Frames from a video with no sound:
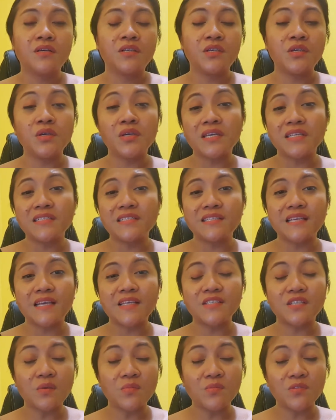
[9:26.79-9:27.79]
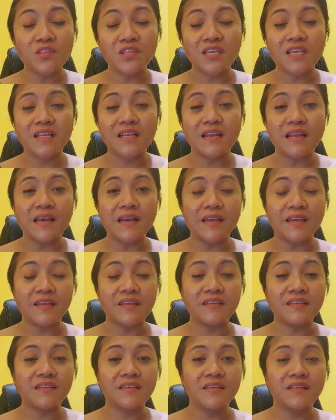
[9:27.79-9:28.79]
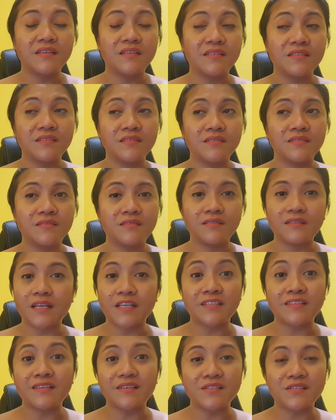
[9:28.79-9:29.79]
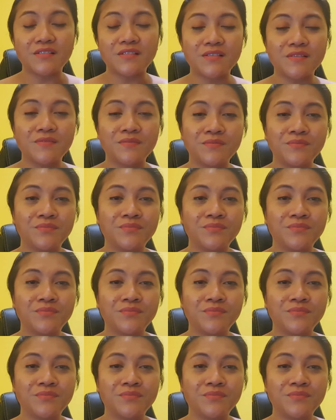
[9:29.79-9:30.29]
You can say something like, like this.